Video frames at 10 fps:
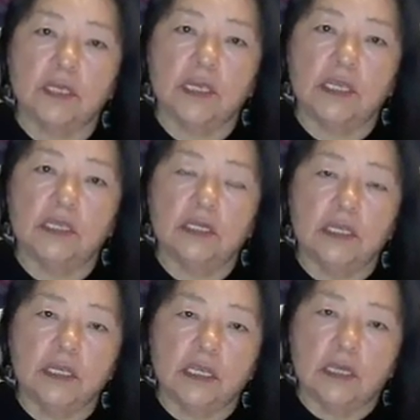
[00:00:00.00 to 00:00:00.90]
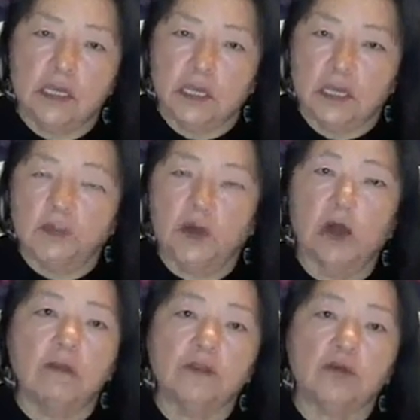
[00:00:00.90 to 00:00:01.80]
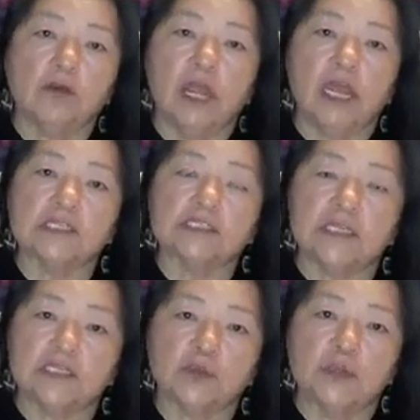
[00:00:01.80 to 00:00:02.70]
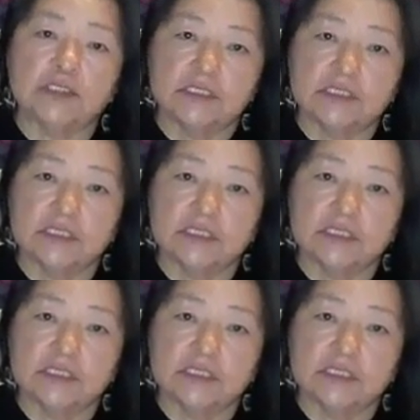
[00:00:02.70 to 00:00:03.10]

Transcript: and all the grass has went to